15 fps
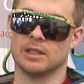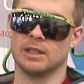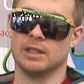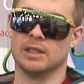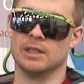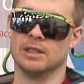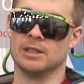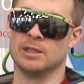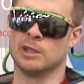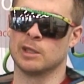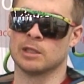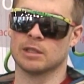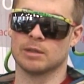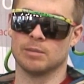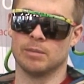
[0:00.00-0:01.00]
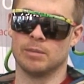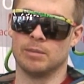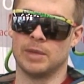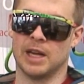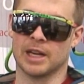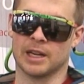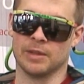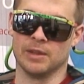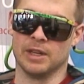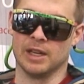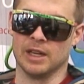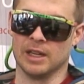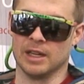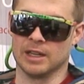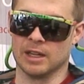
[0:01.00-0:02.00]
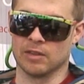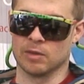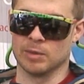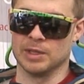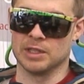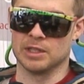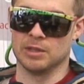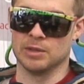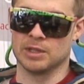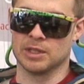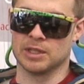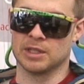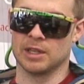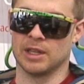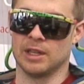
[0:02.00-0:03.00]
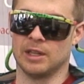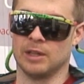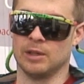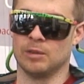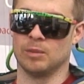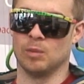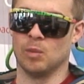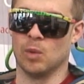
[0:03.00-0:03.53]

is back in the day governments used to sell